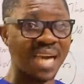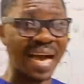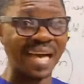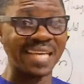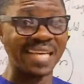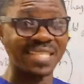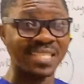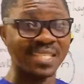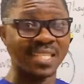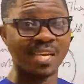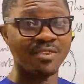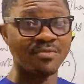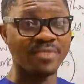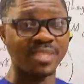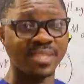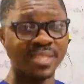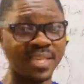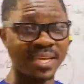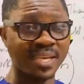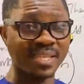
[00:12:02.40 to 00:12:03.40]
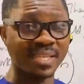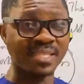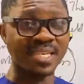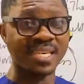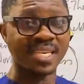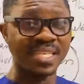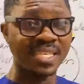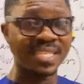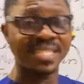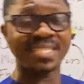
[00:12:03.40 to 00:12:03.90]
has deteriorated,
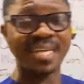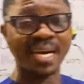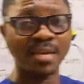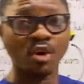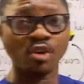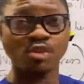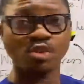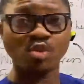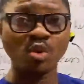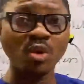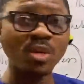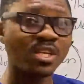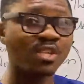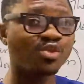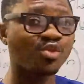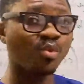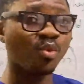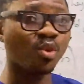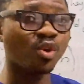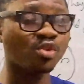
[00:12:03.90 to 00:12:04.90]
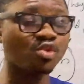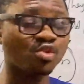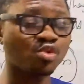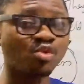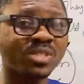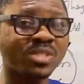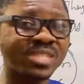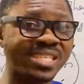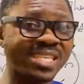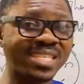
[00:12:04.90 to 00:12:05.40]
it can also lead to what?
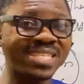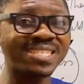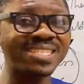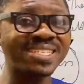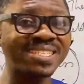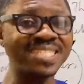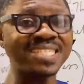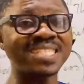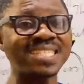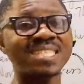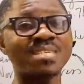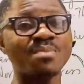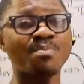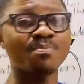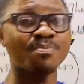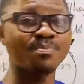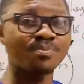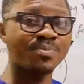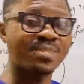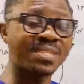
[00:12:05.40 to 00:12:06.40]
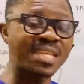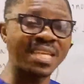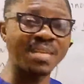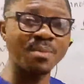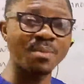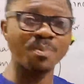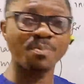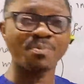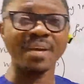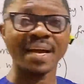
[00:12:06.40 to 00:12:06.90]
To decrease in the
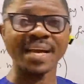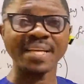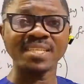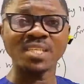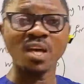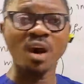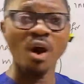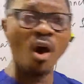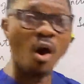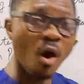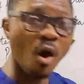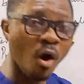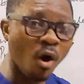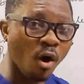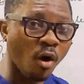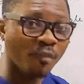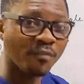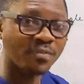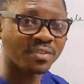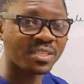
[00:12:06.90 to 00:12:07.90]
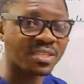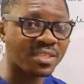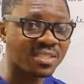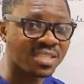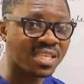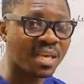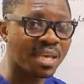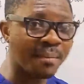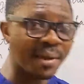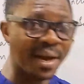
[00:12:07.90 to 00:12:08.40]
selling price of the
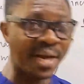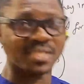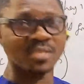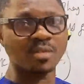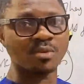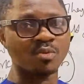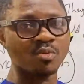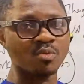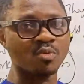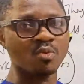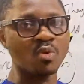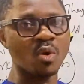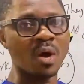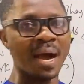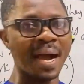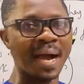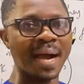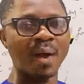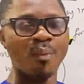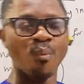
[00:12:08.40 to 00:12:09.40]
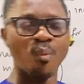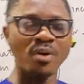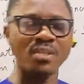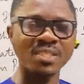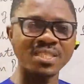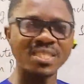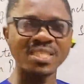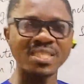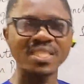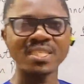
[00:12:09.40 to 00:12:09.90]
same article. And
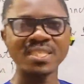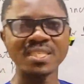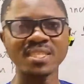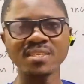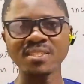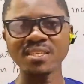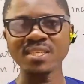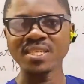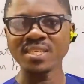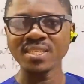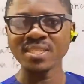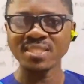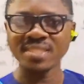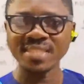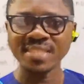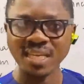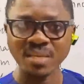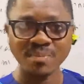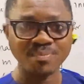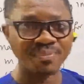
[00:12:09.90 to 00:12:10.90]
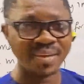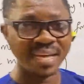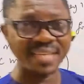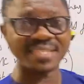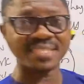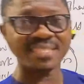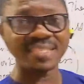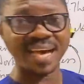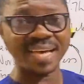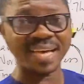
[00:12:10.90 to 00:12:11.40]
once the selling
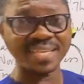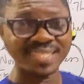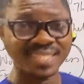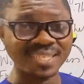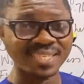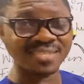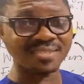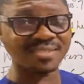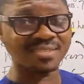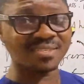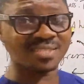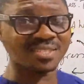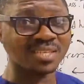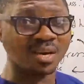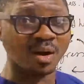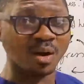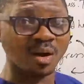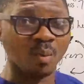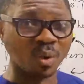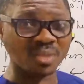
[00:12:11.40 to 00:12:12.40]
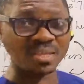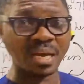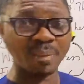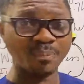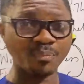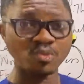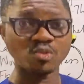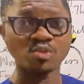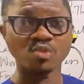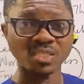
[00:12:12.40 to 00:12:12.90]
price has decreased, what
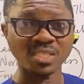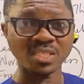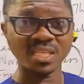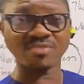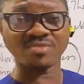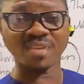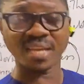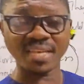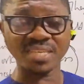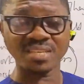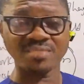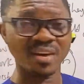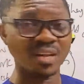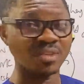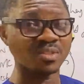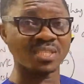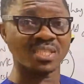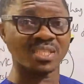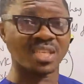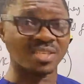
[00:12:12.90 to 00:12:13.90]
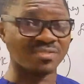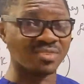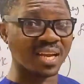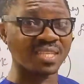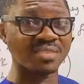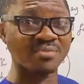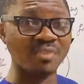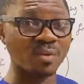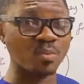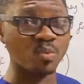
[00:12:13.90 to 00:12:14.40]
happen to the net realizable value? The net
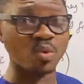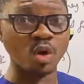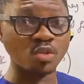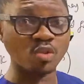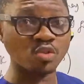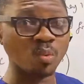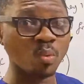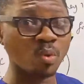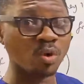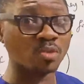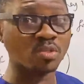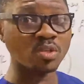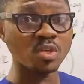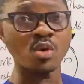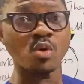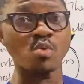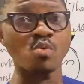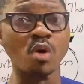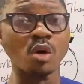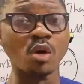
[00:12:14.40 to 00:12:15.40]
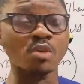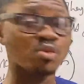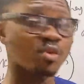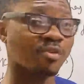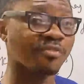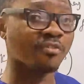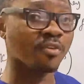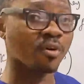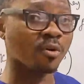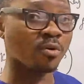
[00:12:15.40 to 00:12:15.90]
realizable value will also what? Will
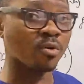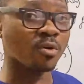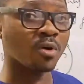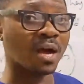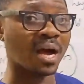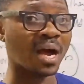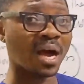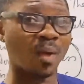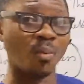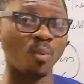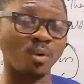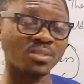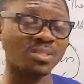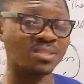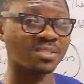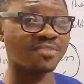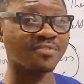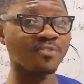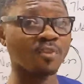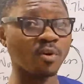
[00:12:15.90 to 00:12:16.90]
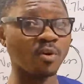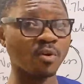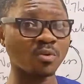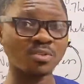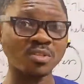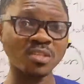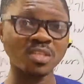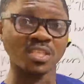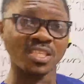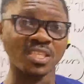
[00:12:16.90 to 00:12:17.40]
also fall. And once it
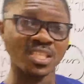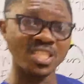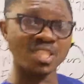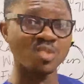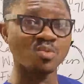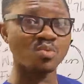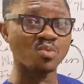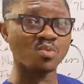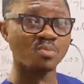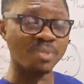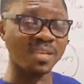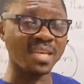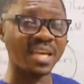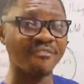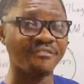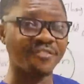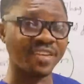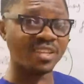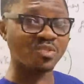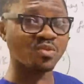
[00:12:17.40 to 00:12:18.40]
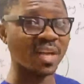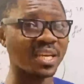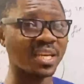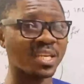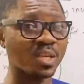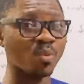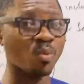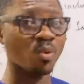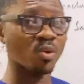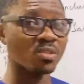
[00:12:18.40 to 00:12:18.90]
falls, it will may
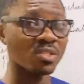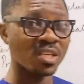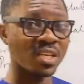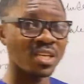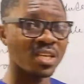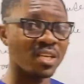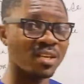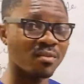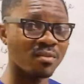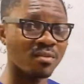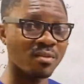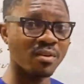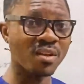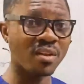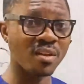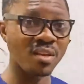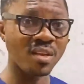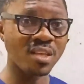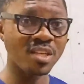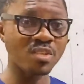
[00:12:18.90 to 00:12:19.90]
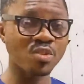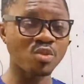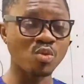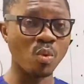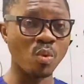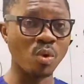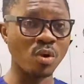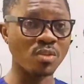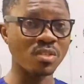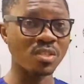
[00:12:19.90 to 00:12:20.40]
eventually what? Lead to
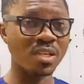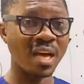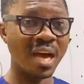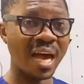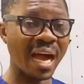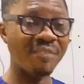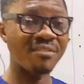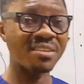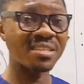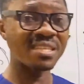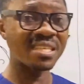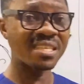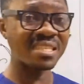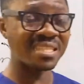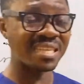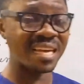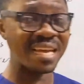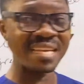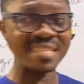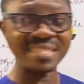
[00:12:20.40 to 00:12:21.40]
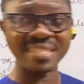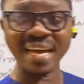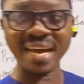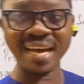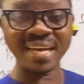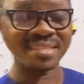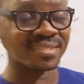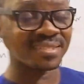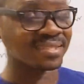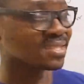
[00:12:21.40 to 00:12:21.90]
what? Having it less
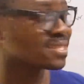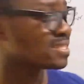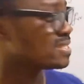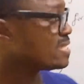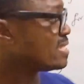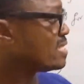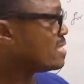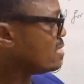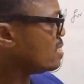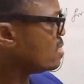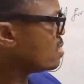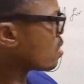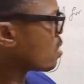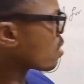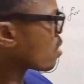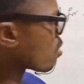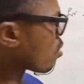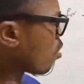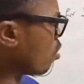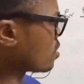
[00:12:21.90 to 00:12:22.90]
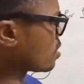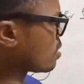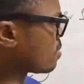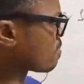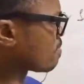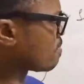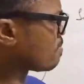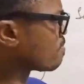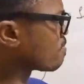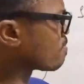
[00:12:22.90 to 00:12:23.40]
than the cost.